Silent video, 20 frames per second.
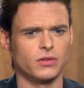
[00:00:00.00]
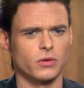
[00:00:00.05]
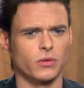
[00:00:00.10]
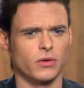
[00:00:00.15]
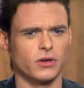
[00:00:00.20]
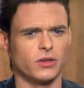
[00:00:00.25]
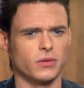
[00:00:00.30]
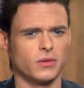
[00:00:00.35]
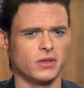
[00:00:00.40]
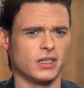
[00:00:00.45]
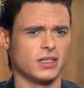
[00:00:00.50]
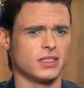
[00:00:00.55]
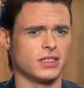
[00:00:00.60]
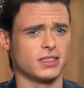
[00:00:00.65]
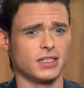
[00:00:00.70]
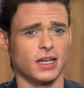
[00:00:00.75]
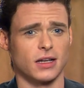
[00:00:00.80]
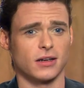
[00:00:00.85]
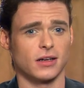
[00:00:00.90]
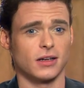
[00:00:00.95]
to what you would
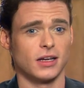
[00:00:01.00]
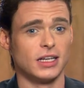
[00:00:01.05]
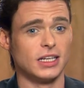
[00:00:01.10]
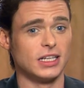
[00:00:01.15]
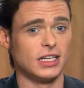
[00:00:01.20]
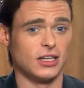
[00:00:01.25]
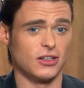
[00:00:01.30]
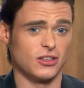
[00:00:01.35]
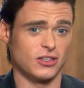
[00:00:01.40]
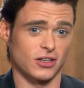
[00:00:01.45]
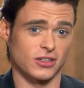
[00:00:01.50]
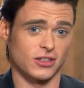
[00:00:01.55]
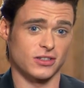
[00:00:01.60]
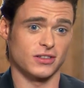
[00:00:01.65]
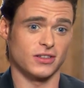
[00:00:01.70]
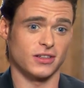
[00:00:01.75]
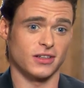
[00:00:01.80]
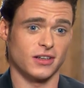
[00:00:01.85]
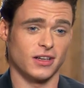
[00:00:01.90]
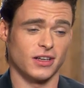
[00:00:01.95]
consider
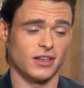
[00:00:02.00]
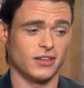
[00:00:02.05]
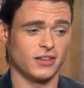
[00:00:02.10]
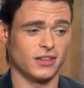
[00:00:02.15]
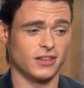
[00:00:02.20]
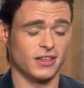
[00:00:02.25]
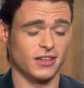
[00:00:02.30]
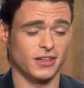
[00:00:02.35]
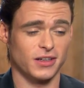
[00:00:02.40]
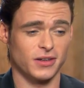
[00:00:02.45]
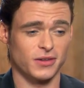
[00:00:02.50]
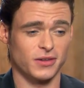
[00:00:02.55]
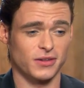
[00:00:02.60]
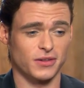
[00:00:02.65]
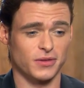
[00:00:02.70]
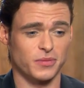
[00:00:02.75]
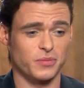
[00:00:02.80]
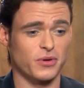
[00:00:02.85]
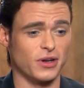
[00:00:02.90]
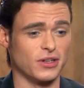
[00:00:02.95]
just the
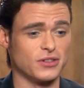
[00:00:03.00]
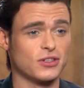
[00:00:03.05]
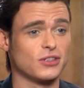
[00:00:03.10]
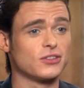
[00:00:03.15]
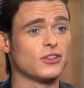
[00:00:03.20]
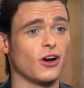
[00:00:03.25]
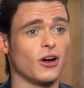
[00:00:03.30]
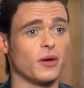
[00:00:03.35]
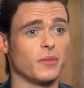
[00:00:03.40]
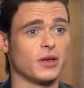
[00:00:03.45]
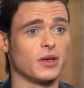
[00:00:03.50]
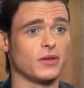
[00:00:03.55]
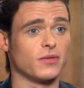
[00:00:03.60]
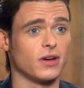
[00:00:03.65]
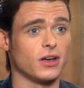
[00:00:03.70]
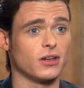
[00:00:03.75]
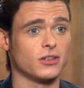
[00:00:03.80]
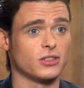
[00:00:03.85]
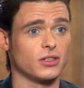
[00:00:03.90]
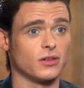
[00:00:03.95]
Prince Charming
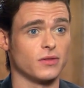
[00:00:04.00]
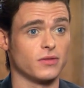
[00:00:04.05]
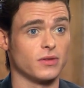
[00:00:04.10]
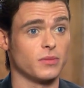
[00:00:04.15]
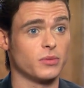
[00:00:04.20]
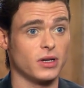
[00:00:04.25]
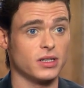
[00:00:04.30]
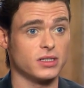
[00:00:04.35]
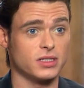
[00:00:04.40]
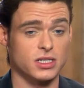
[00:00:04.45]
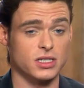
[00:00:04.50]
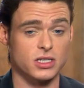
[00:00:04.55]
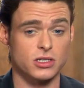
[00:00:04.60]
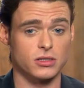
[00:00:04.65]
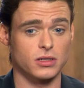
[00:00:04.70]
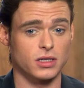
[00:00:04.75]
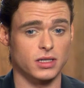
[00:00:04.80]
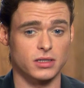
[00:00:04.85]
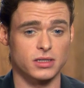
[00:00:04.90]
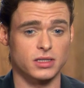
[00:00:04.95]
version of the princes
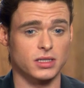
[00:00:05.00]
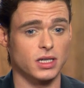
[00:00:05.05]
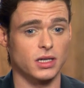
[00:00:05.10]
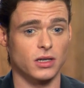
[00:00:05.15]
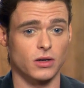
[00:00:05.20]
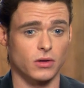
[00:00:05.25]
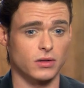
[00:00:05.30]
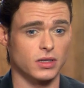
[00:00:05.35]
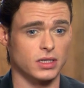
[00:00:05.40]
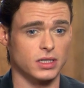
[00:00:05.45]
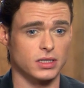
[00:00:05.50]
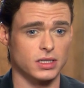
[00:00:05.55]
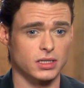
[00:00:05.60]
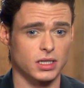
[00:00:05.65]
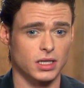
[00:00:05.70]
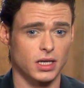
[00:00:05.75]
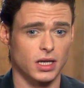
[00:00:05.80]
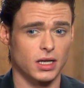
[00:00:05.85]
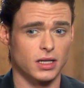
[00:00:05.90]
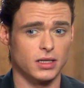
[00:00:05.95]
you can see in all
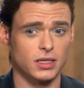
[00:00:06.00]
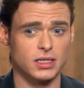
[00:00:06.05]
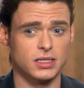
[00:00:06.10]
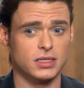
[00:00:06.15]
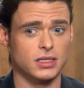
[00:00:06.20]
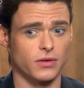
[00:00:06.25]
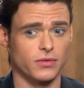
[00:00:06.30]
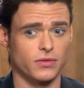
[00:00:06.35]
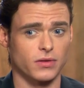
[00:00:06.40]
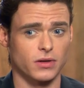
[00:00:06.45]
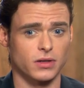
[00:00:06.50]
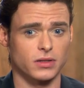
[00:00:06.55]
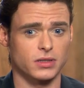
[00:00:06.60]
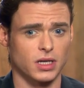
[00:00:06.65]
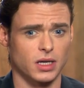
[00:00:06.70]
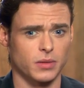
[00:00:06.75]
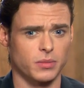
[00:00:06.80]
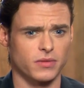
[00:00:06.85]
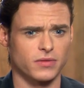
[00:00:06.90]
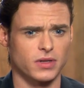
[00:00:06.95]
these different
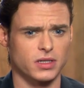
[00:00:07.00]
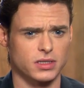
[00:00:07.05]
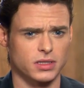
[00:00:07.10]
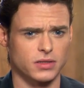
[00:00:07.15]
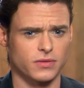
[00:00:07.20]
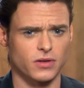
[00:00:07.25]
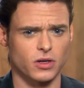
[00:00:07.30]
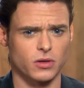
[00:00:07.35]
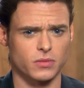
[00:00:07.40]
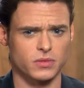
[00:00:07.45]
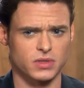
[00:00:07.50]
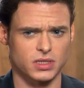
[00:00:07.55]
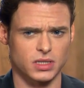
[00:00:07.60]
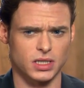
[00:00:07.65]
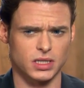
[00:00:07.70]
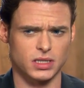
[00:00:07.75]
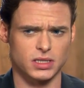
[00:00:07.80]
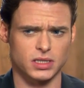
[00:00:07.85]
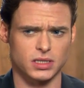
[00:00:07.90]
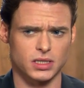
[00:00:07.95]
type of Disney films.
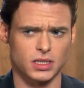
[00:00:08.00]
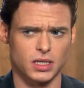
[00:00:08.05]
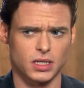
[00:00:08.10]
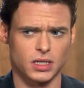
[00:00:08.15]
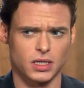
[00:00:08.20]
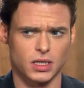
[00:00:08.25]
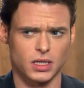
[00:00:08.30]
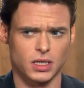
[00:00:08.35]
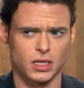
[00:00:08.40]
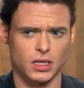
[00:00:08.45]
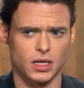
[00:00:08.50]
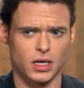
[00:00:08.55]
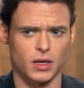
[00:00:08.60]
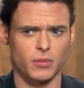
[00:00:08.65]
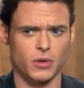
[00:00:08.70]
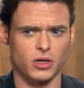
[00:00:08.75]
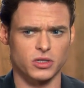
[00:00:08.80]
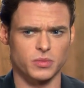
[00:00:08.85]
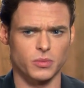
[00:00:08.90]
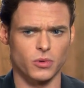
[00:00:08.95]
He's a
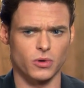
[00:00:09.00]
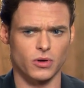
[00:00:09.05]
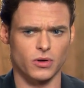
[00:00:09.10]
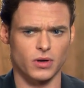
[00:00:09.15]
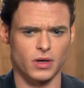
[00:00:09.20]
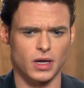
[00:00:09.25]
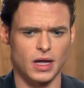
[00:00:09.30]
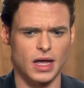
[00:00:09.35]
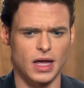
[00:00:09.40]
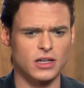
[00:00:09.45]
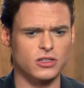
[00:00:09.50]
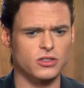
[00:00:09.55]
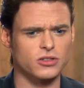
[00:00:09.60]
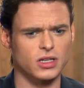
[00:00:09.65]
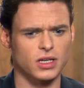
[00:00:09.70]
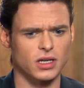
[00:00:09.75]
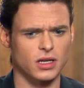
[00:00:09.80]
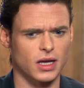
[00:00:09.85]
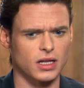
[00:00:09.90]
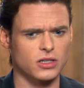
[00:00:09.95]
much more
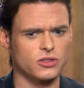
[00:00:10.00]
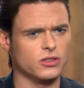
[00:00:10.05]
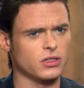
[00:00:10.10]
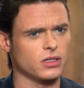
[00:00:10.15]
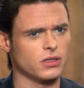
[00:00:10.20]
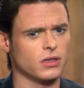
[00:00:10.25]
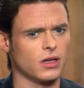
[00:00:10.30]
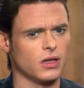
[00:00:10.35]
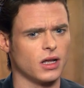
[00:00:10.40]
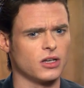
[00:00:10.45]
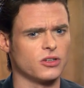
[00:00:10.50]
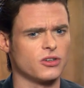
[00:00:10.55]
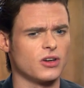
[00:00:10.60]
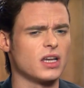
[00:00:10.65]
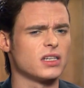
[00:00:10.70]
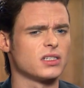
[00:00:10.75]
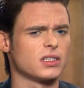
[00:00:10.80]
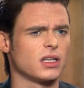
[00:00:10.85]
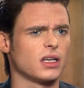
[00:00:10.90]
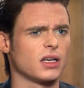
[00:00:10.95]
intricate,
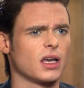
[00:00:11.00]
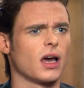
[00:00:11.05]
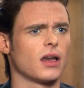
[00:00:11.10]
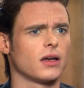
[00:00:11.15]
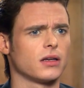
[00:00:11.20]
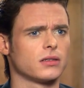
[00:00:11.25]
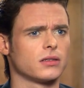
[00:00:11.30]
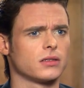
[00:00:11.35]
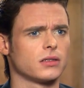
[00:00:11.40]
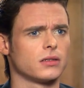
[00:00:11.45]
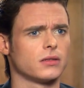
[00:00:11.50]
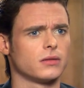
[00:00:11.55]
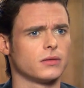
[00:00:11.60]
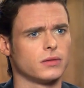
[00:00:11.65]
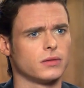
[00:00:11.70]
interesting character.